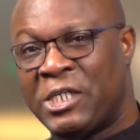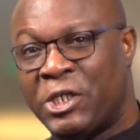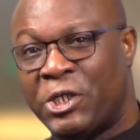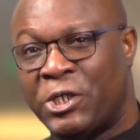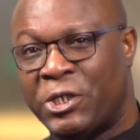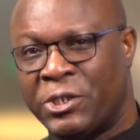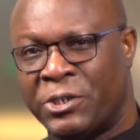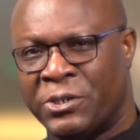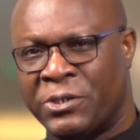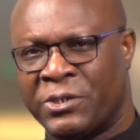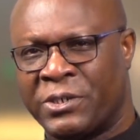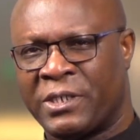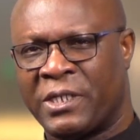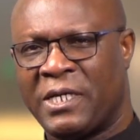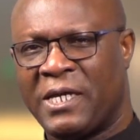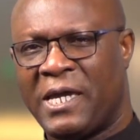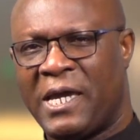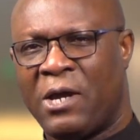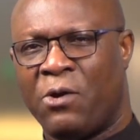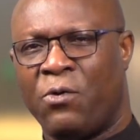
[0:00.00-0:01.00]
good,
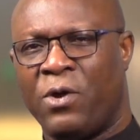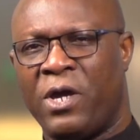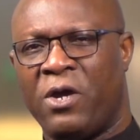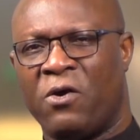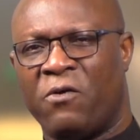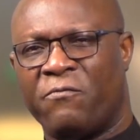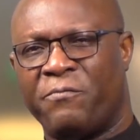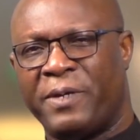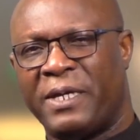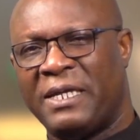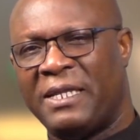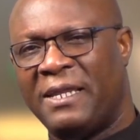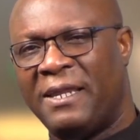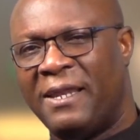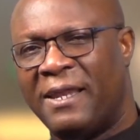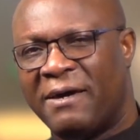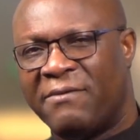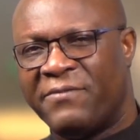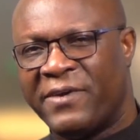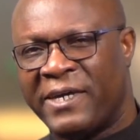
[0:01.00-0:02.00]
a way of
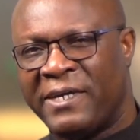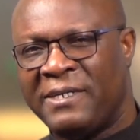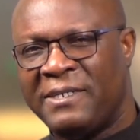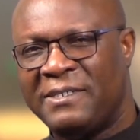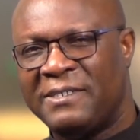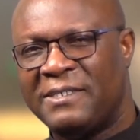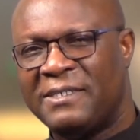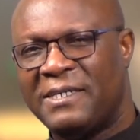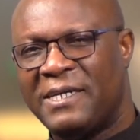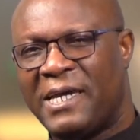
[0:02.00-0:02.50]
being loving,